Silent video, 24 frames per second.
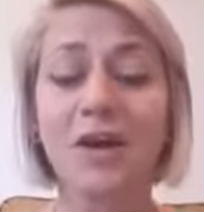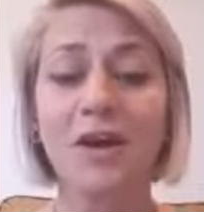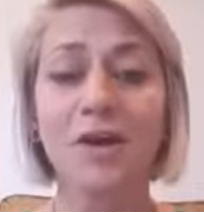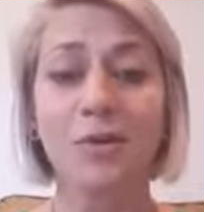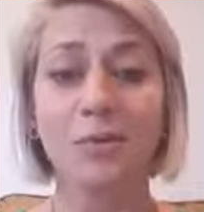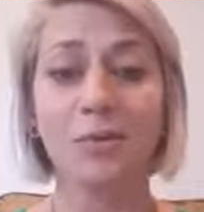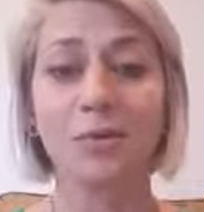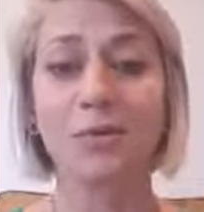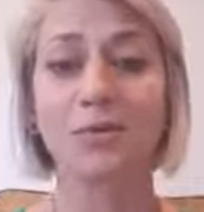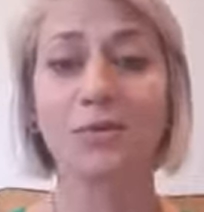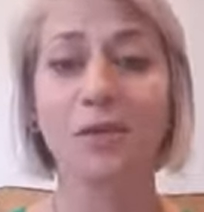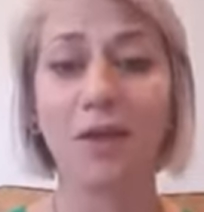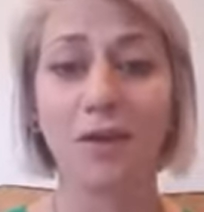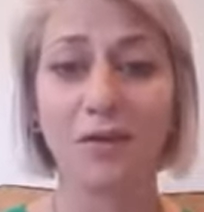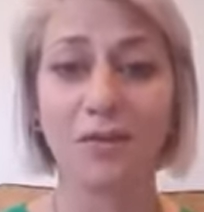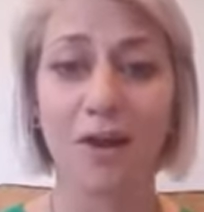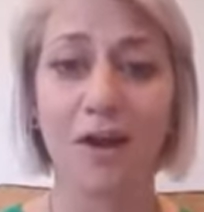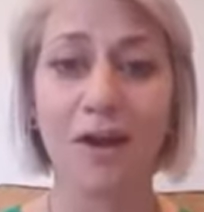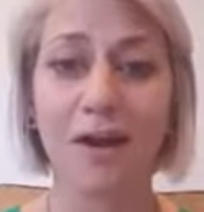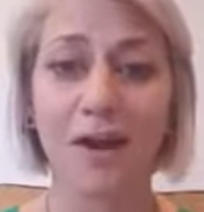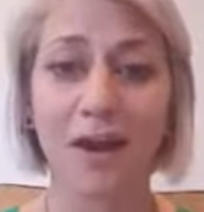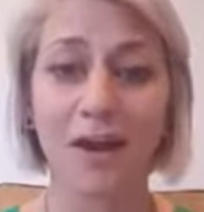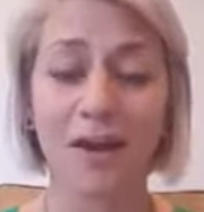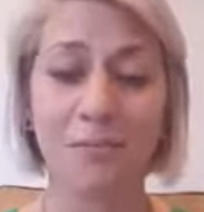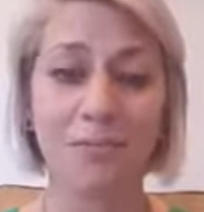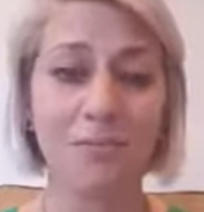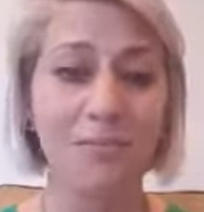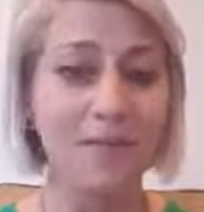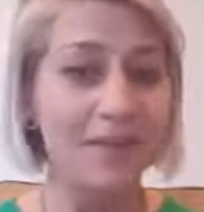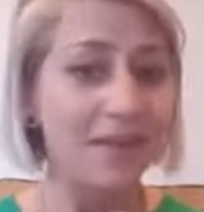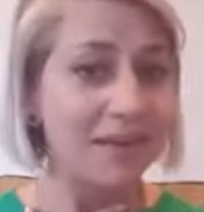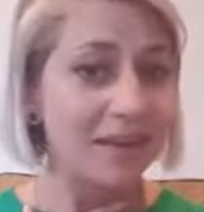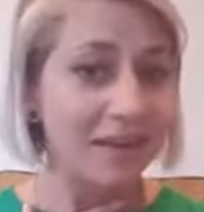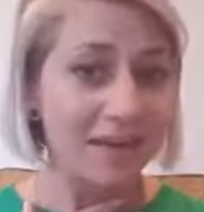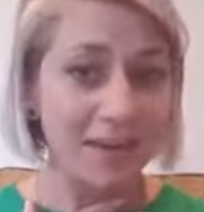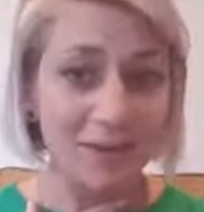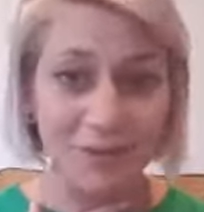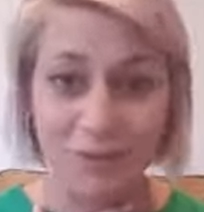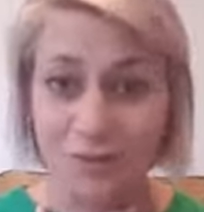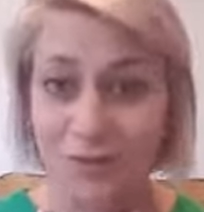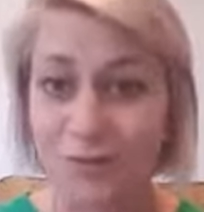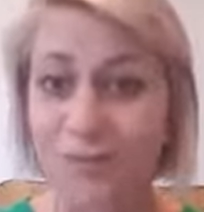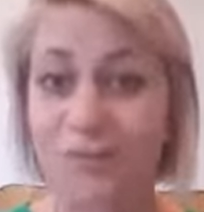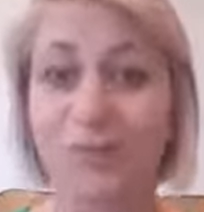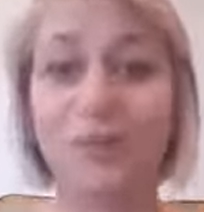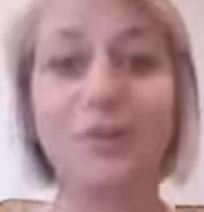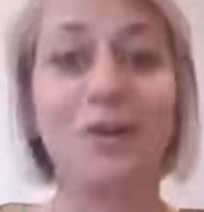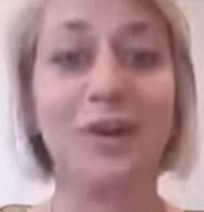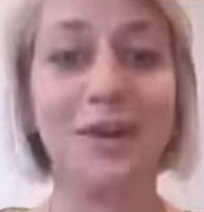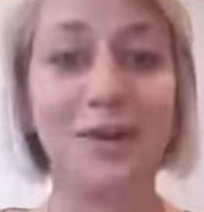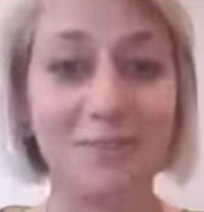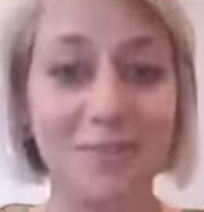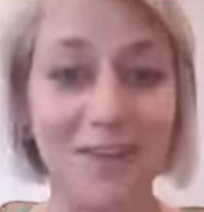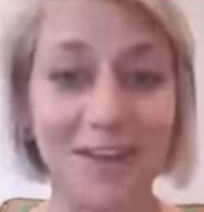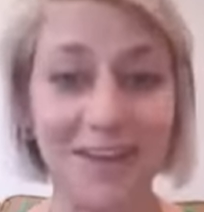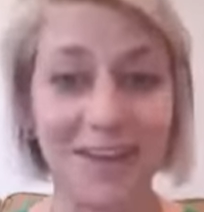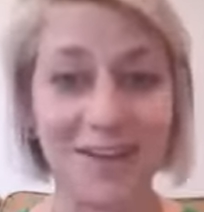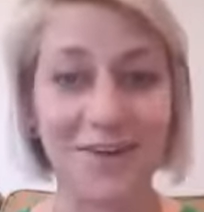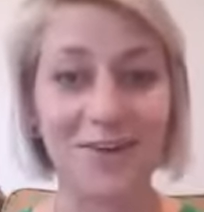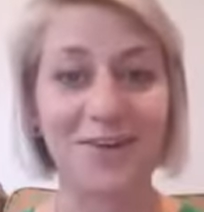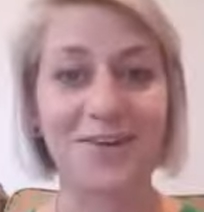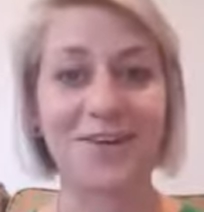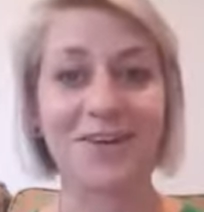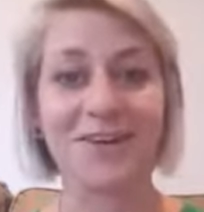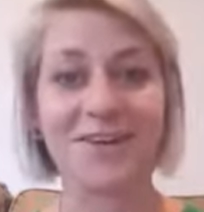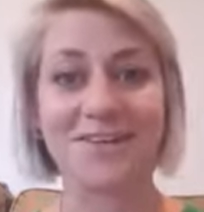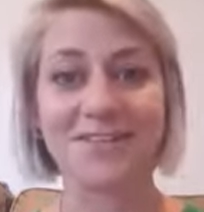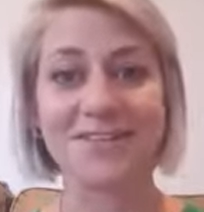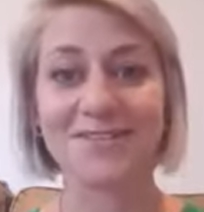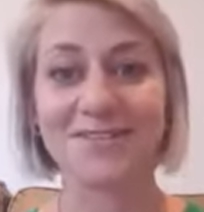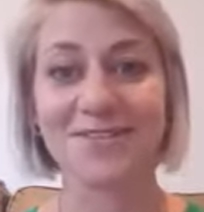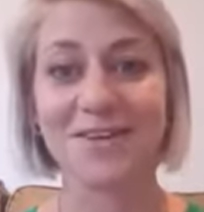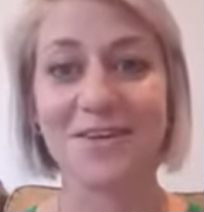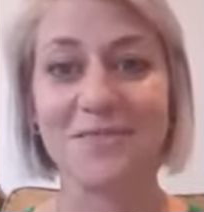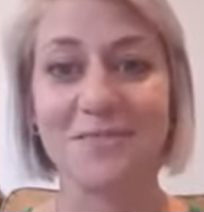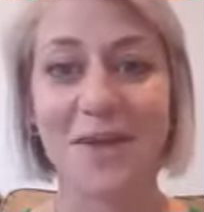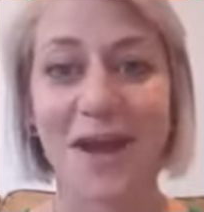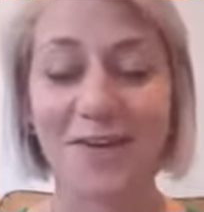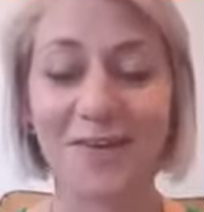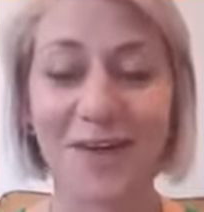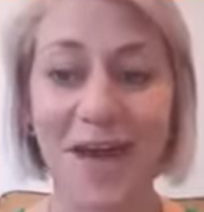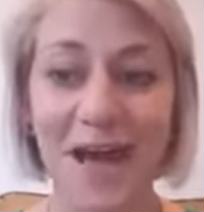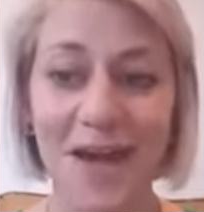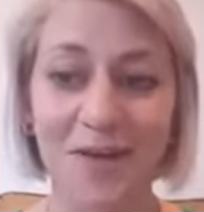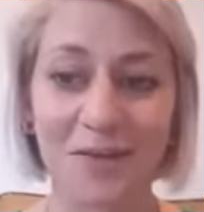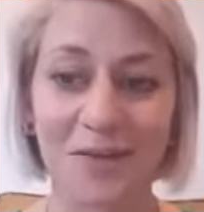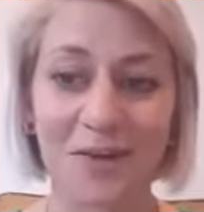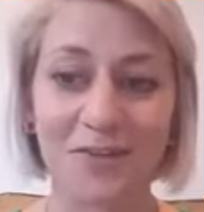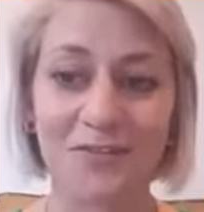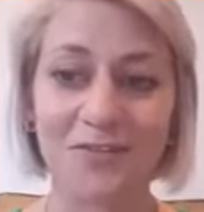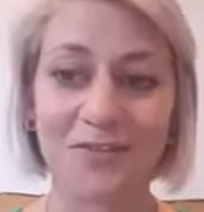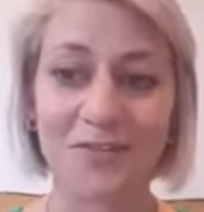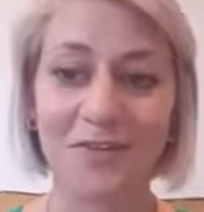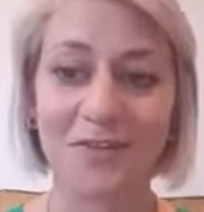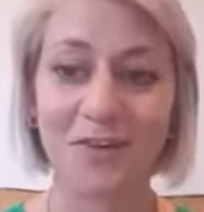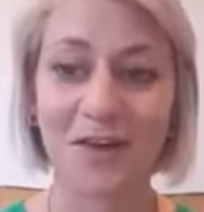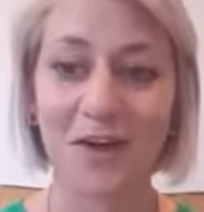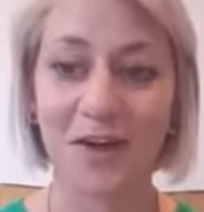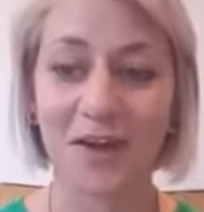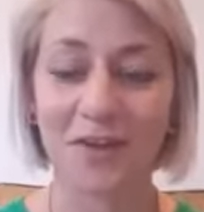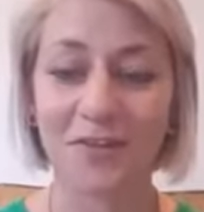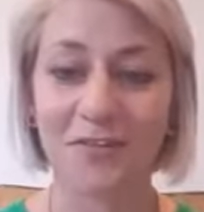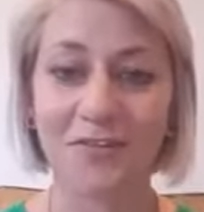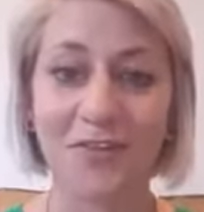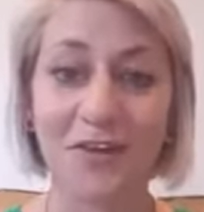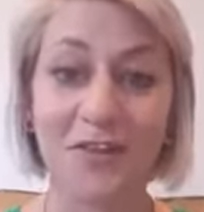will know that I am extremely honest about how I view life.